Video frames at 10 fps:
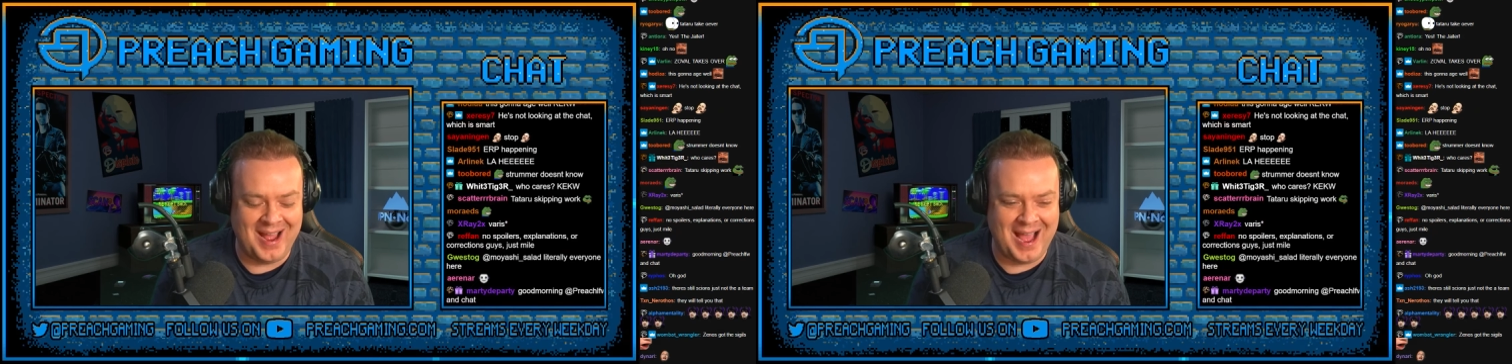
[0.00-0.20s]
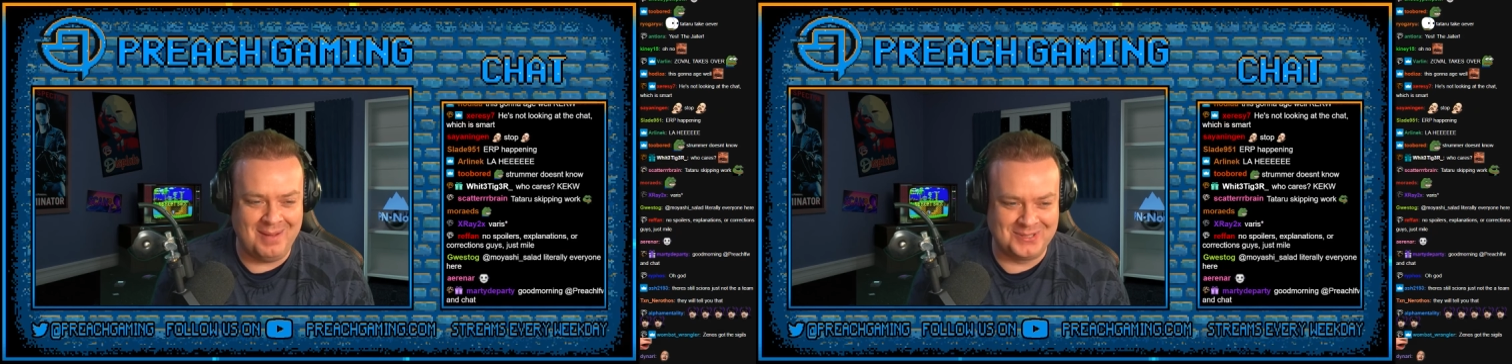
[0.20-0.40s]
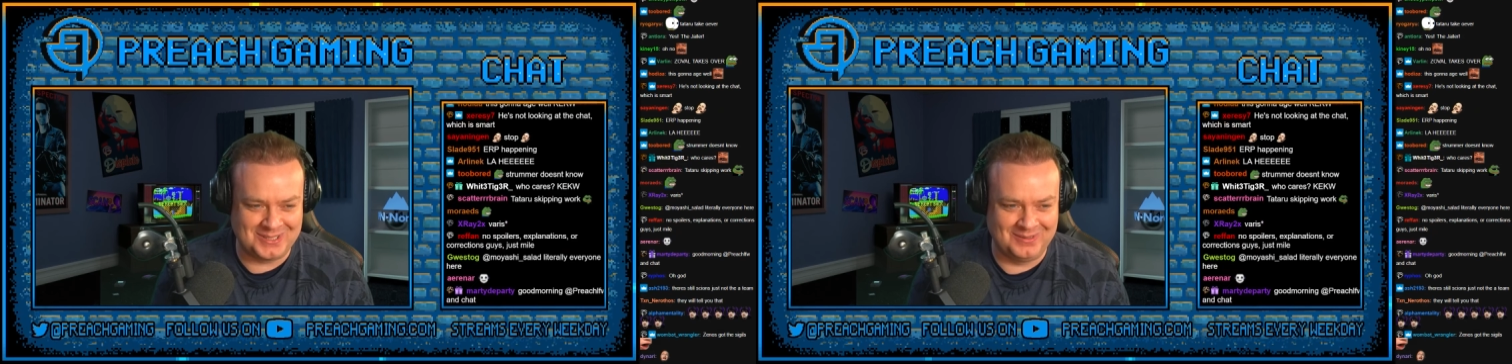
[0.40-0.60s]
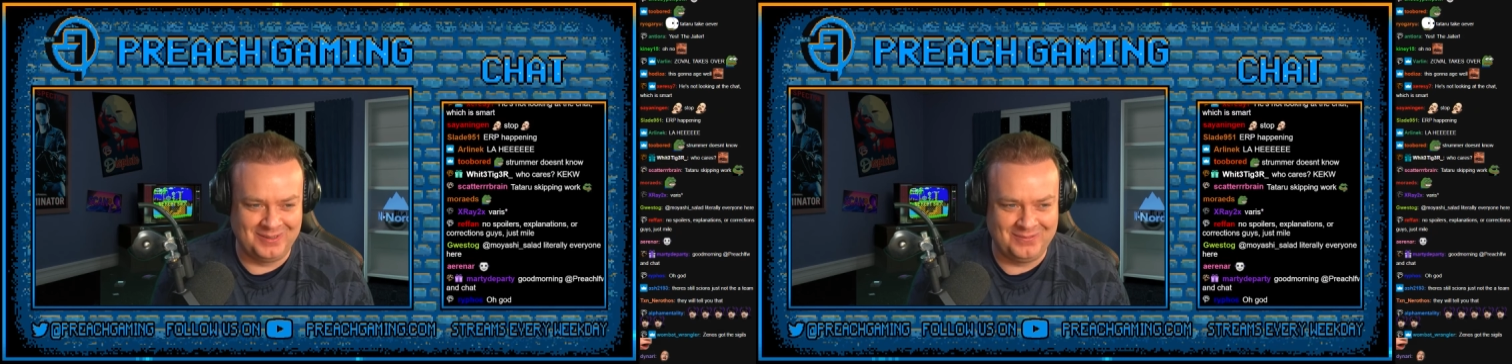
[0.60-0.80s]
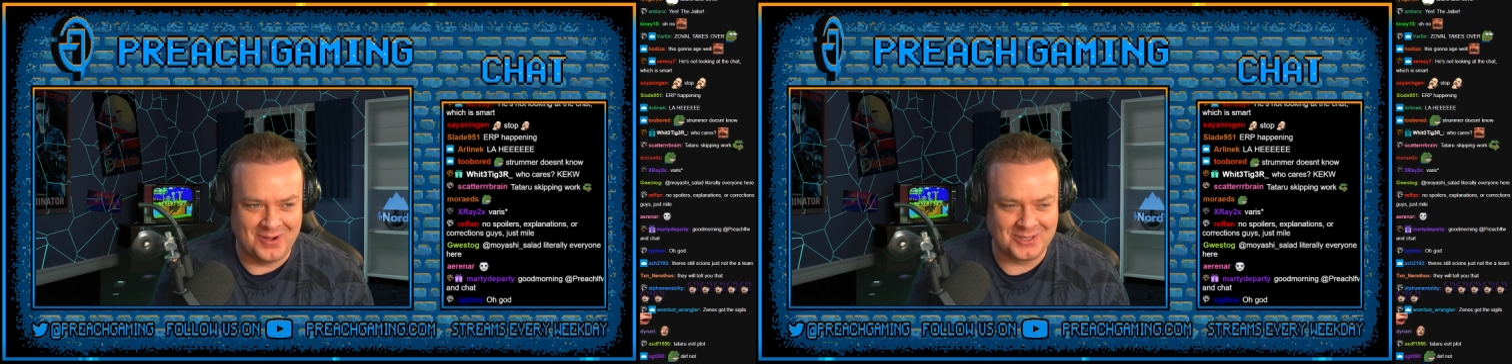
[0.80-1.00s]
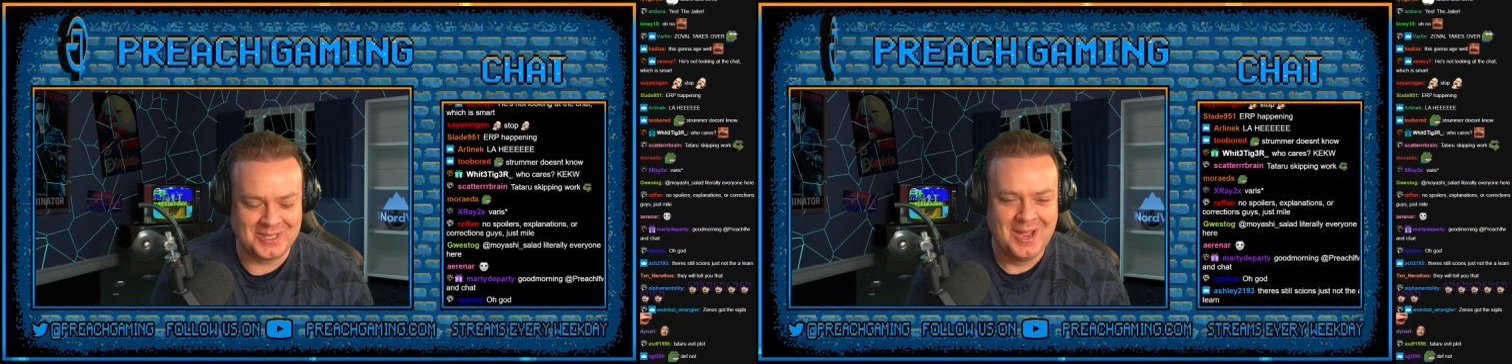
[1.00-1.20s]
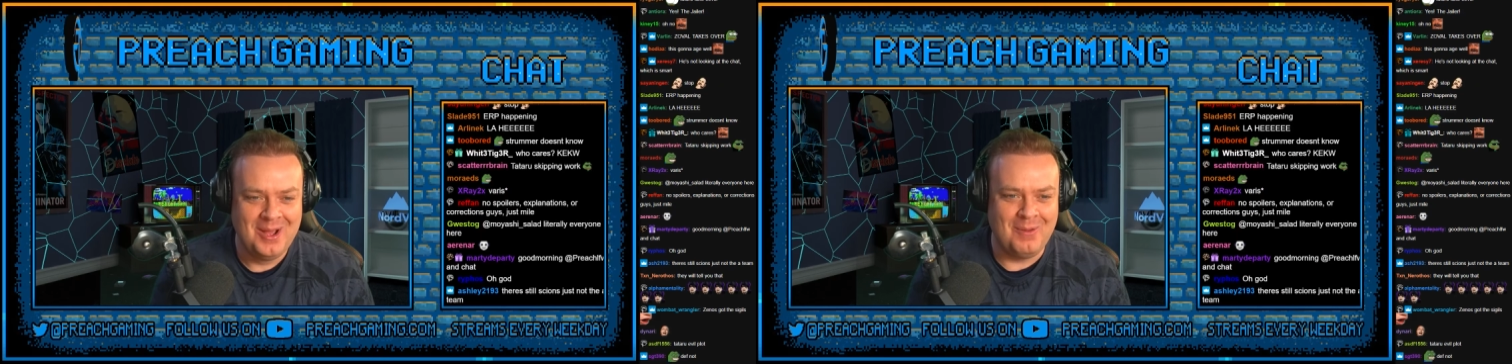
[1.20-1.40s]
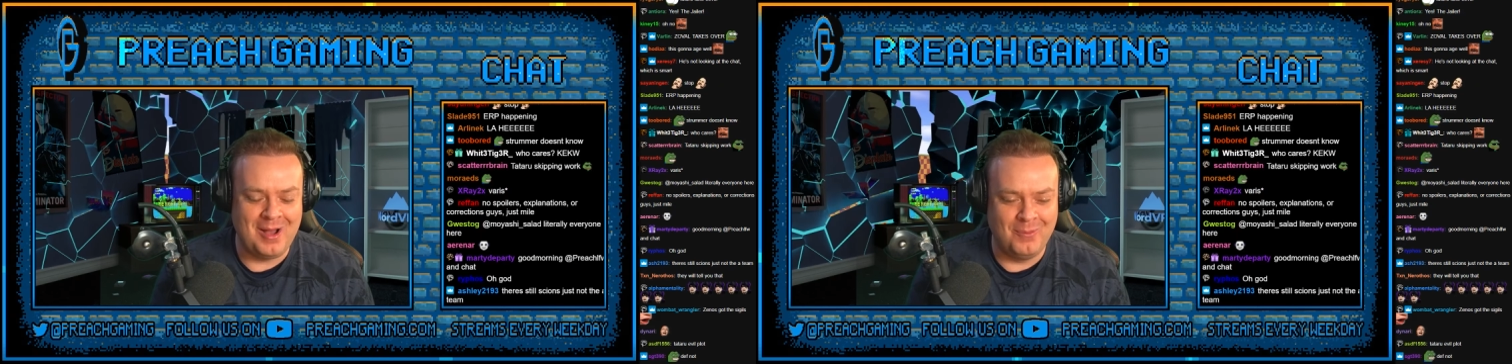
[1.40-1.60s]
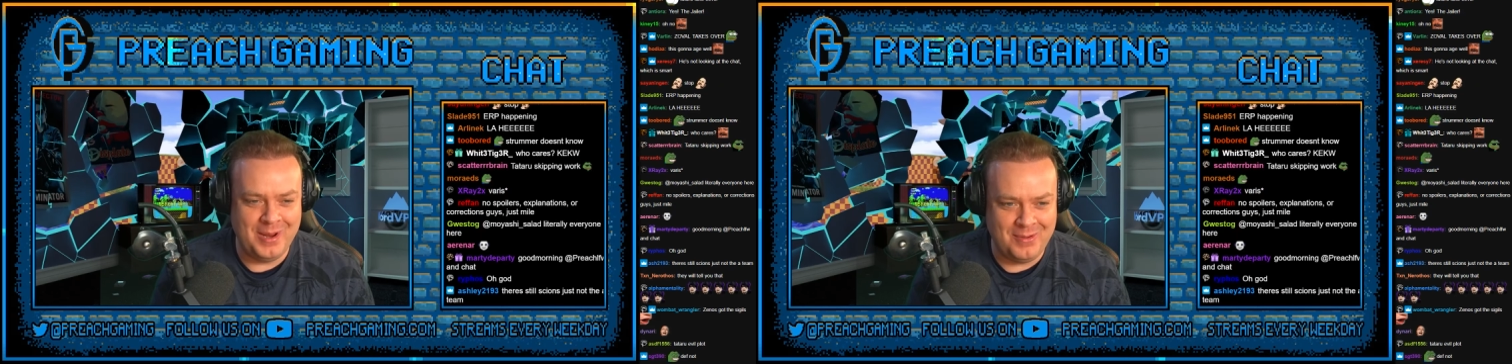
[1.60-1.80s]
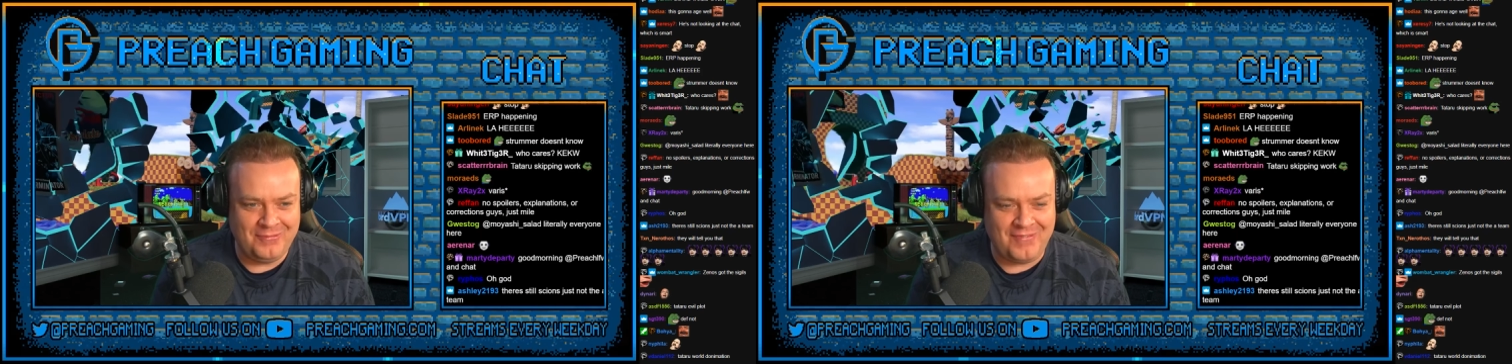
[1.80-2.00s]
we're absolutely fucked. While
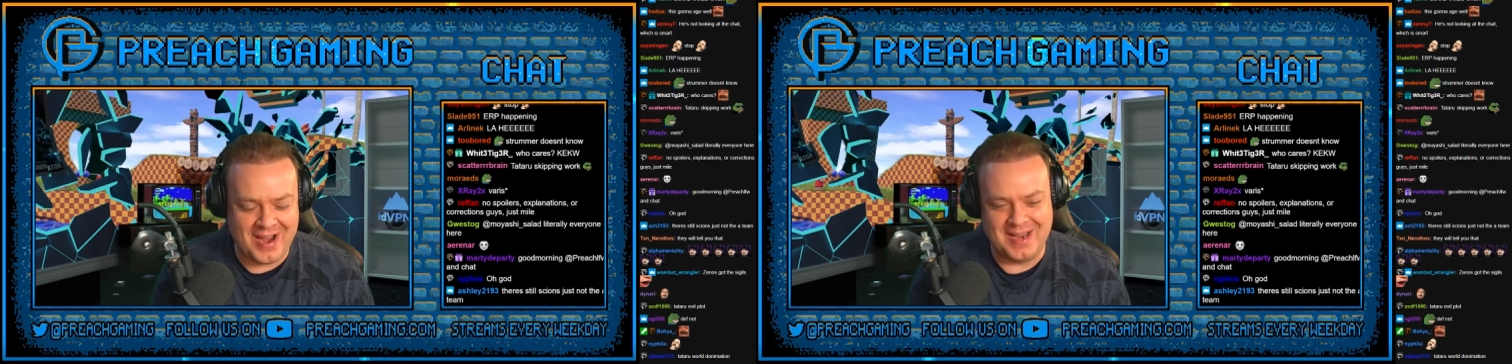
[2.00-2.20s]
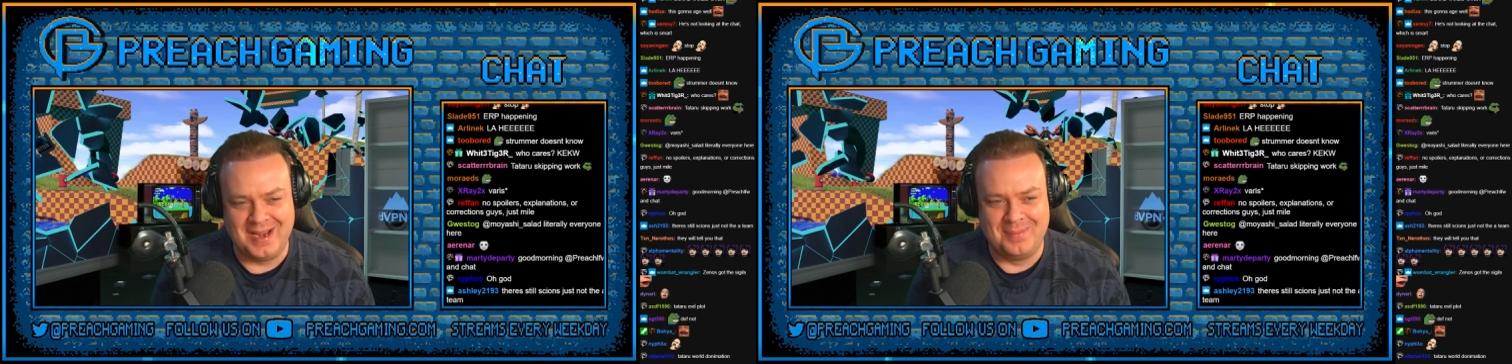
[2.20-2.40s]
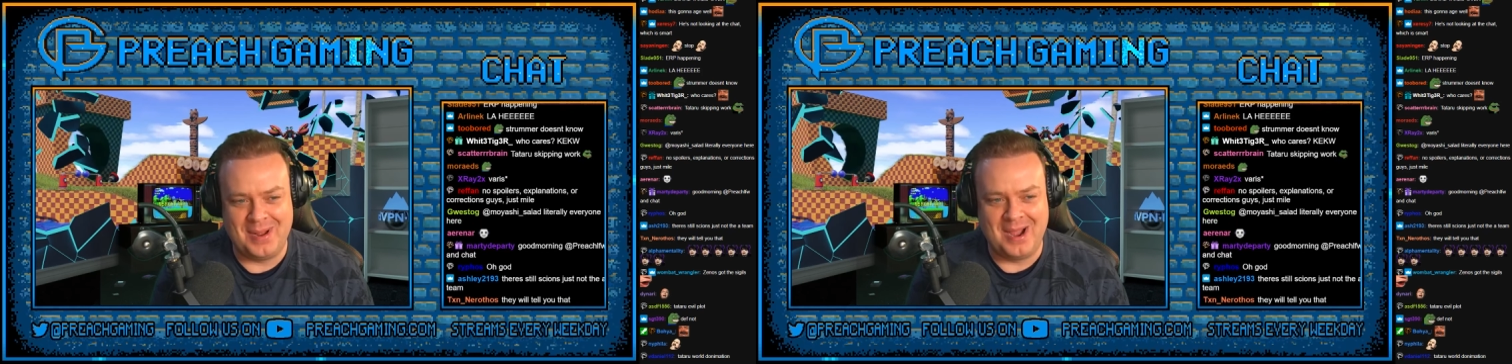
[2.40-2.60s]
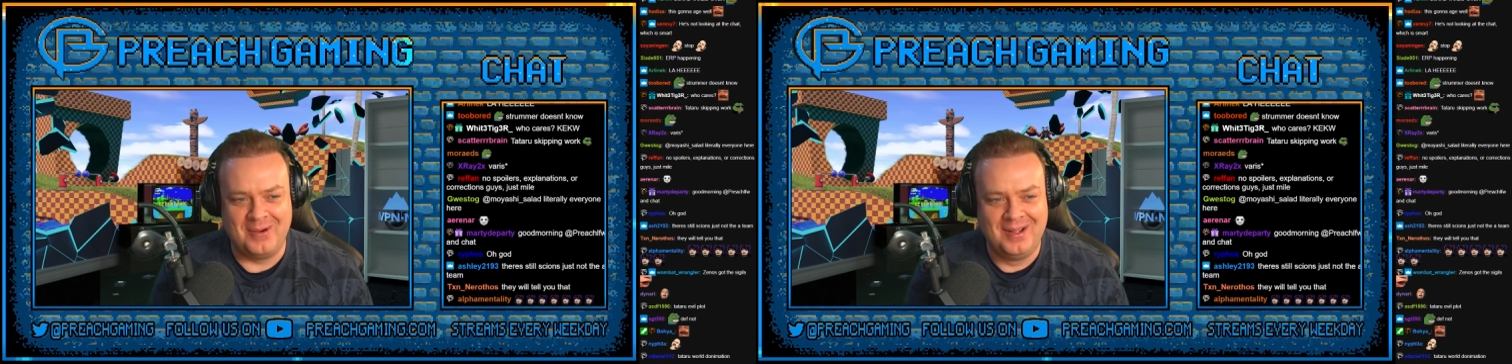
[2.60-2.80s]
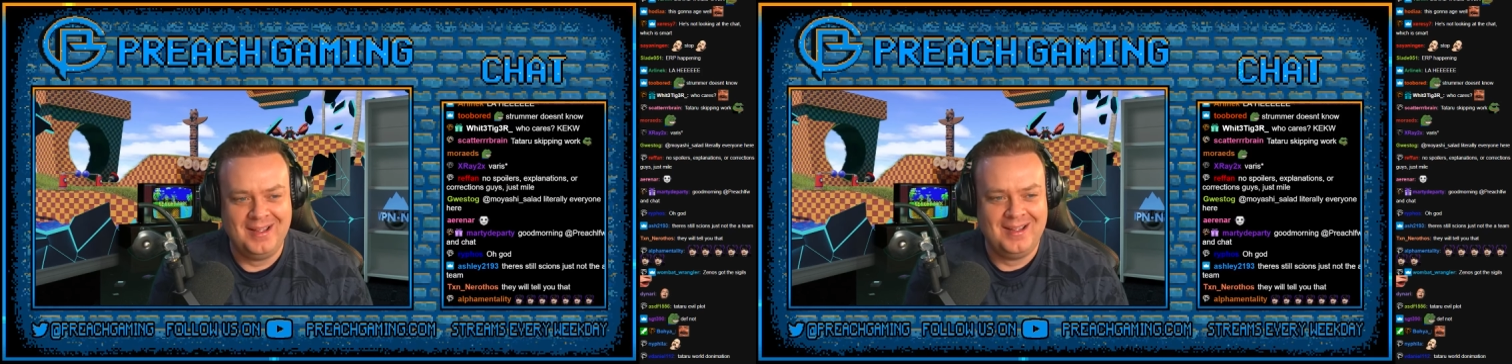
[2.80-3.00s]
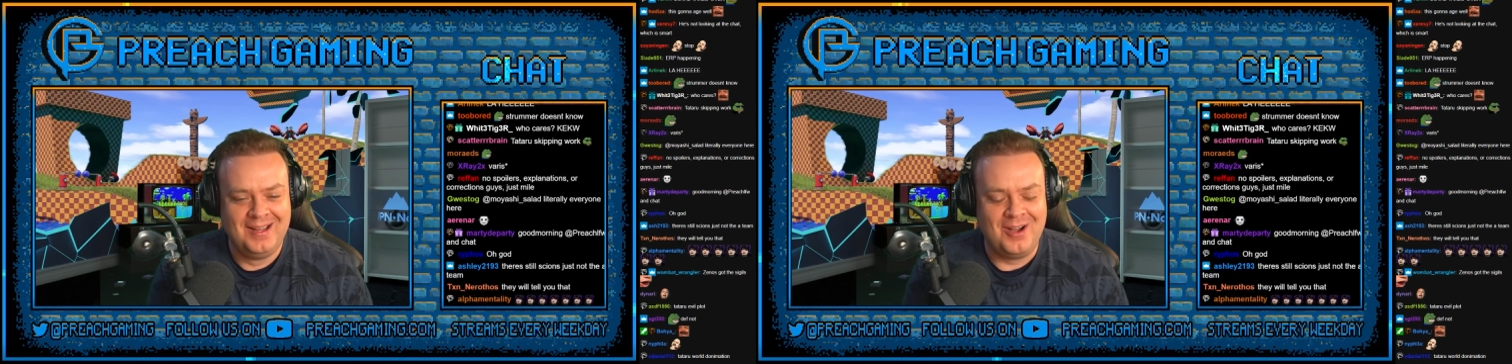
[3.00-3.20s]
we were fanning about